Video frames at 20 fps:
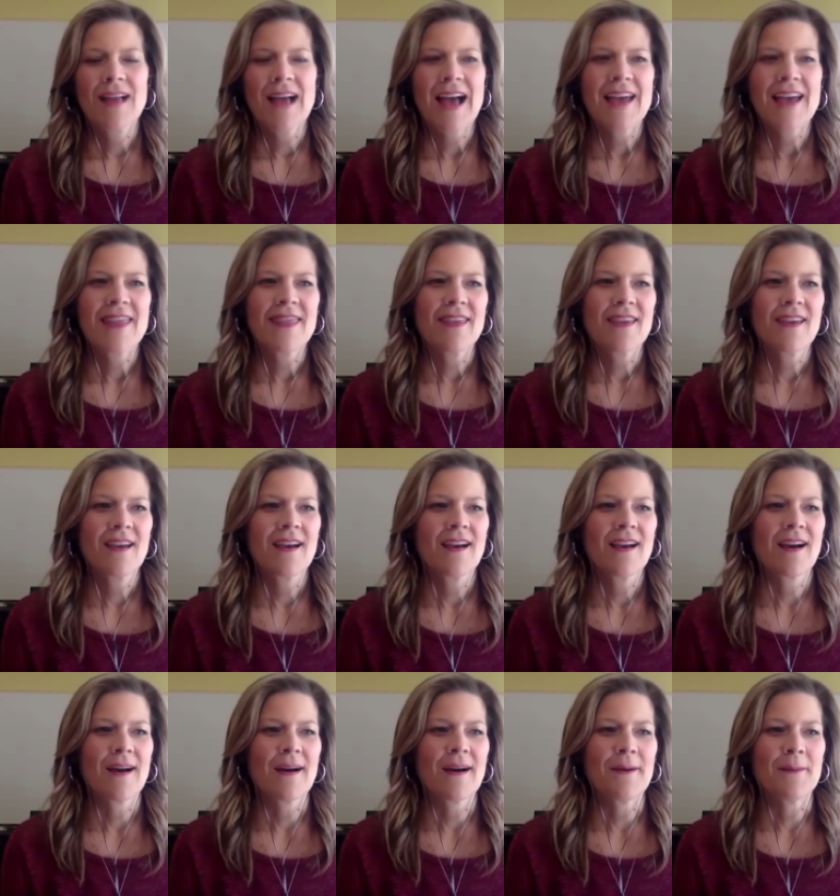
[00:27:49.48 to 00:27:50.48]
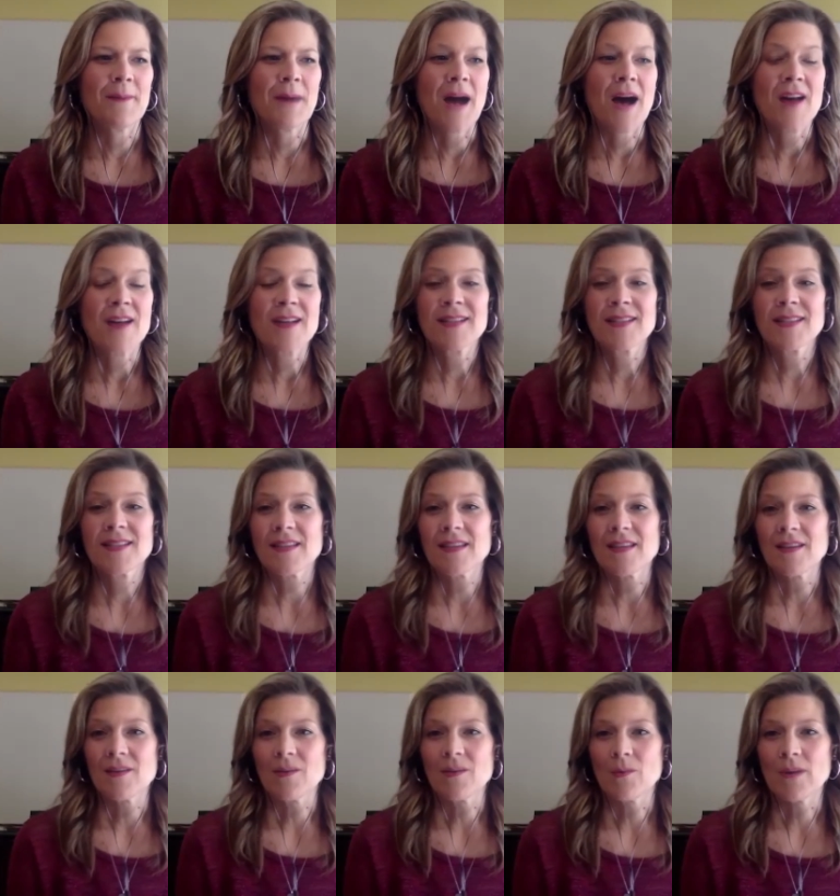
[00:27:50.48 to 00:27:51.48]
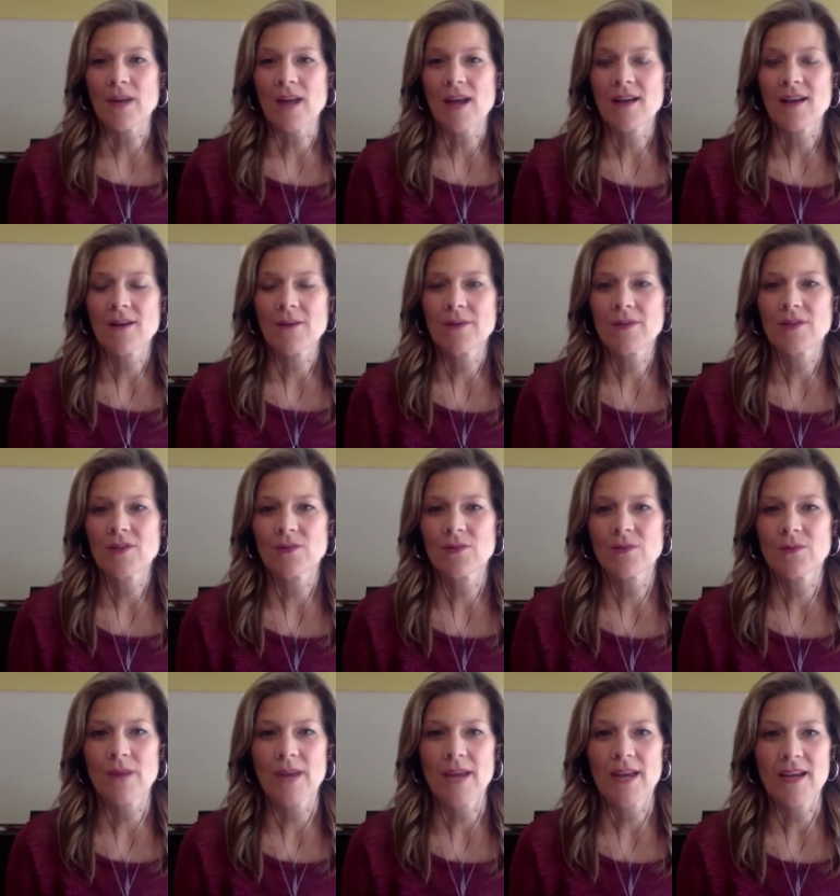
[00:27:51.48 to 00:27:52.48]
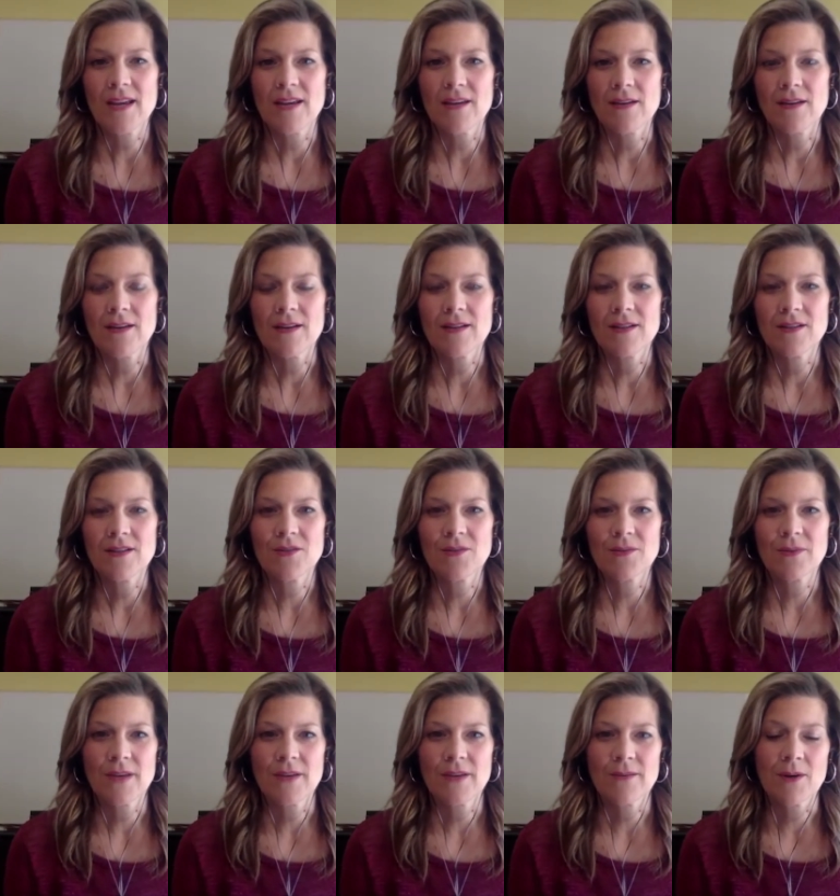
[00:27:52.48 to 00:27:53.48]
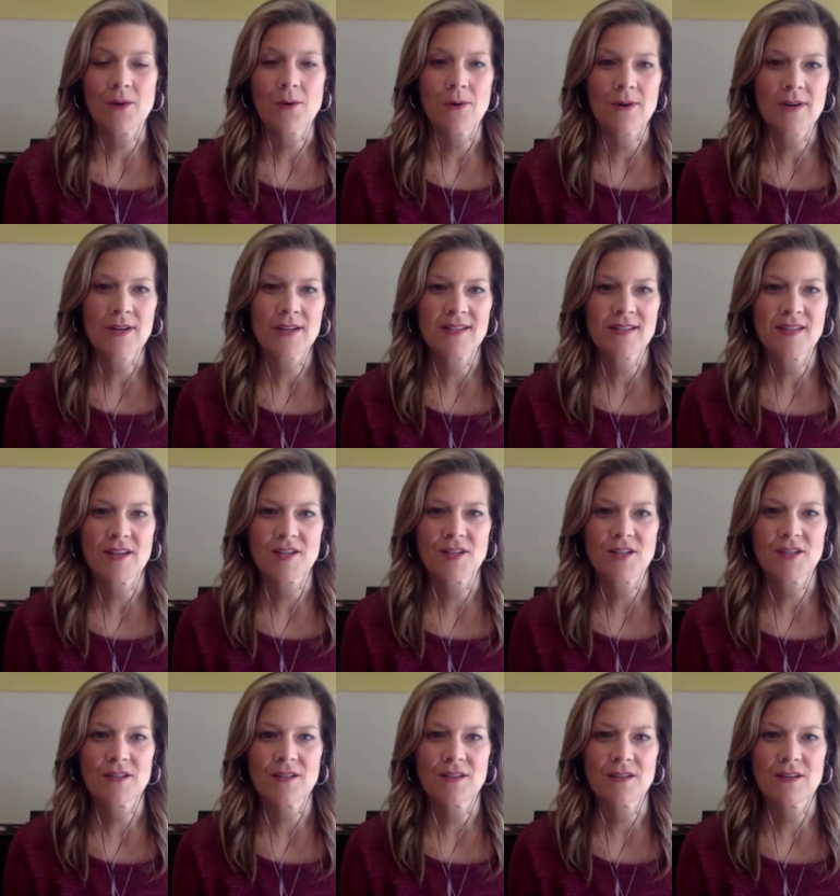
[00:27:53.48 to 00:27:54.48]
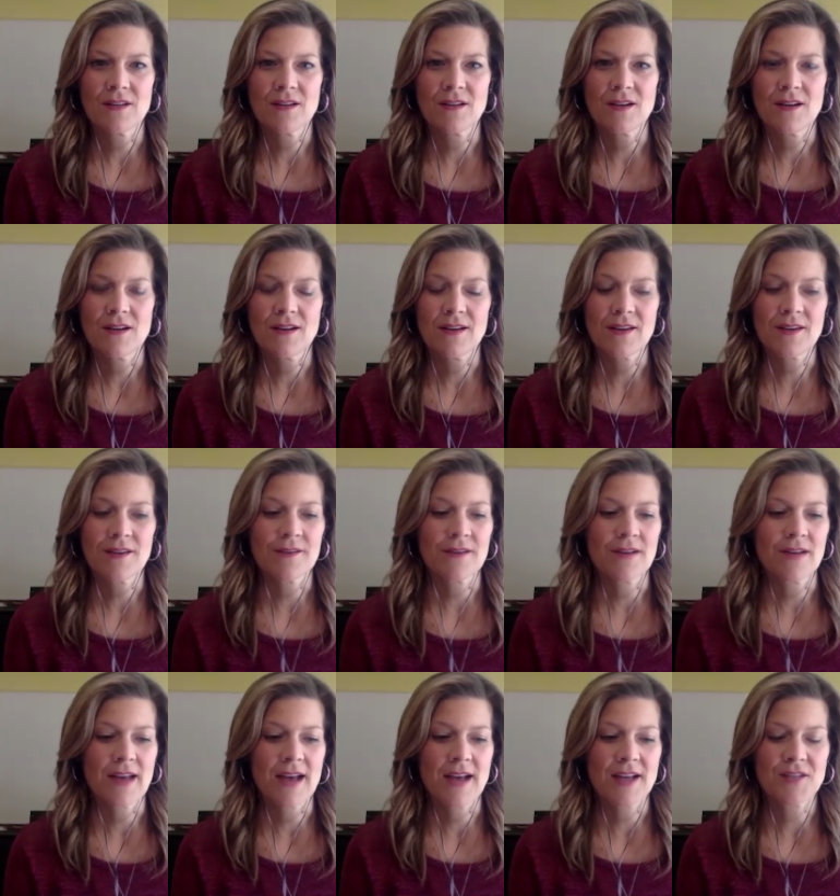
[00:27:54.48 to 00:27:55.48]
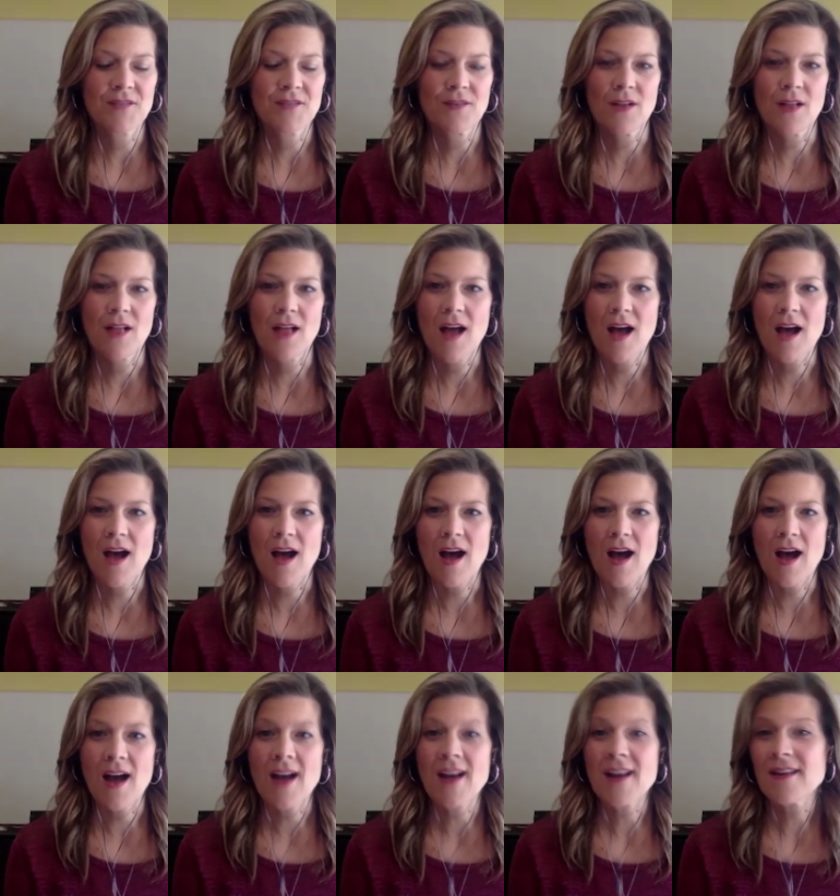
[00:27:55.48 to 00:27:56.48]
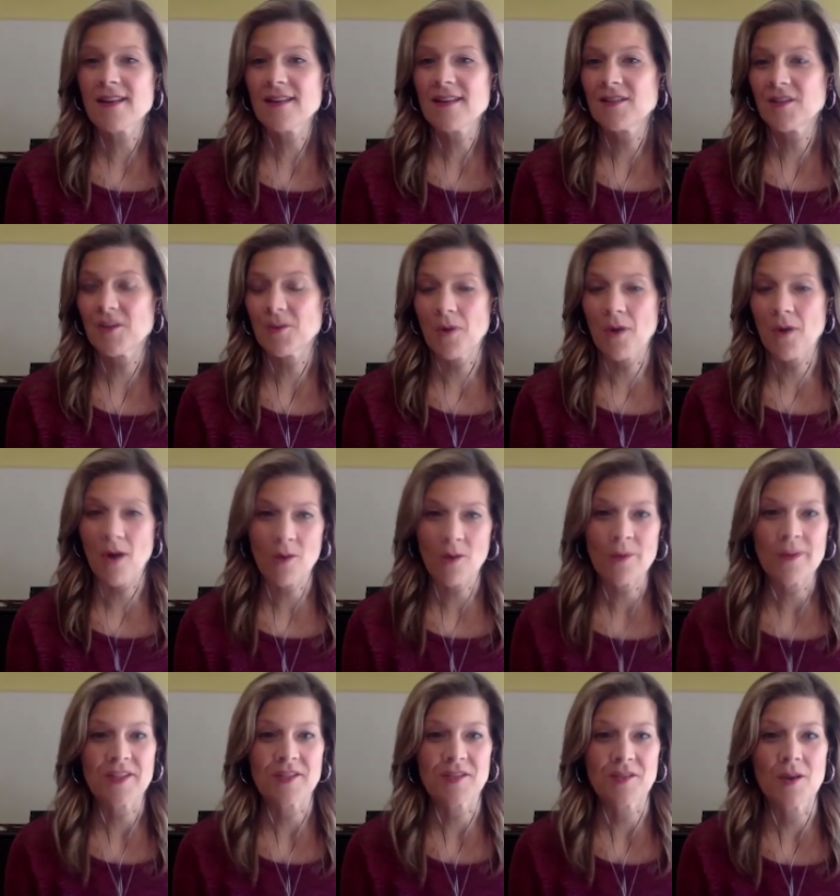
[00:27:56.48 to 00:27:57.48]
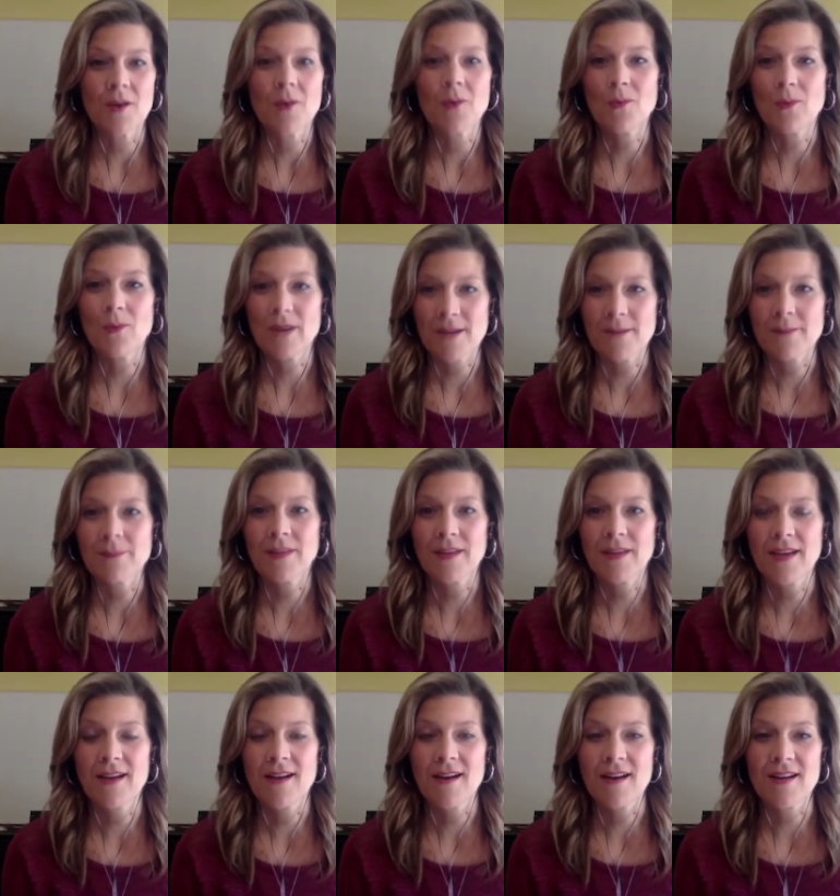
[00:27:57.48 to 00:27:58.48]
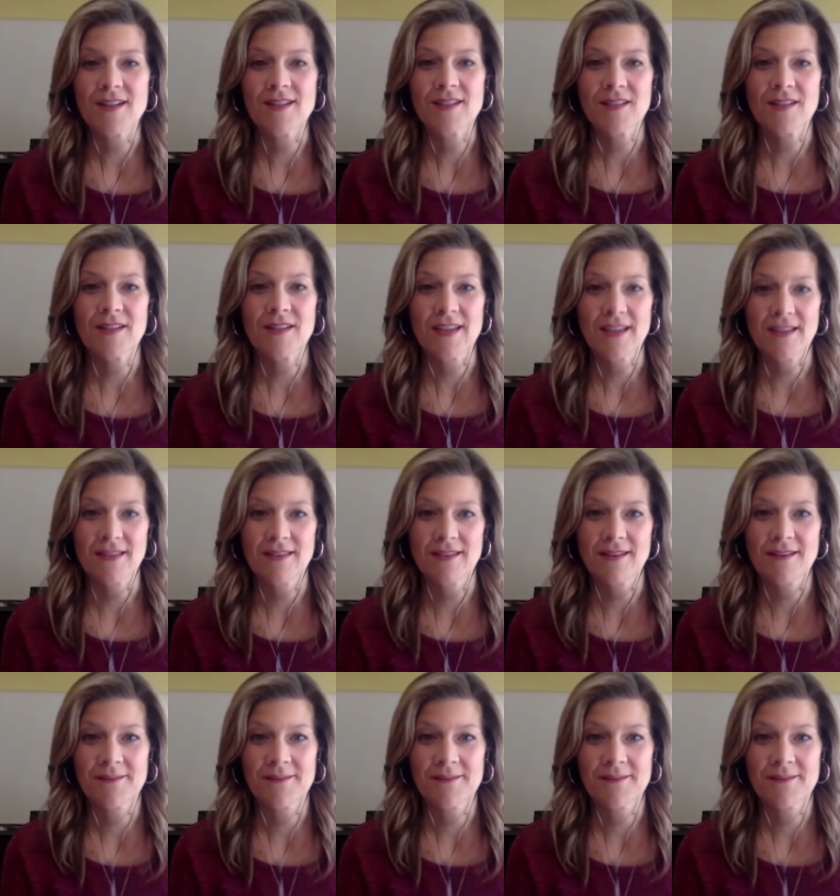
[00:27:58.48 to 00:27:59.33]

I think honestly, when I go into a recording session here in Nashville, I don't always know what I'm playing on until I get there.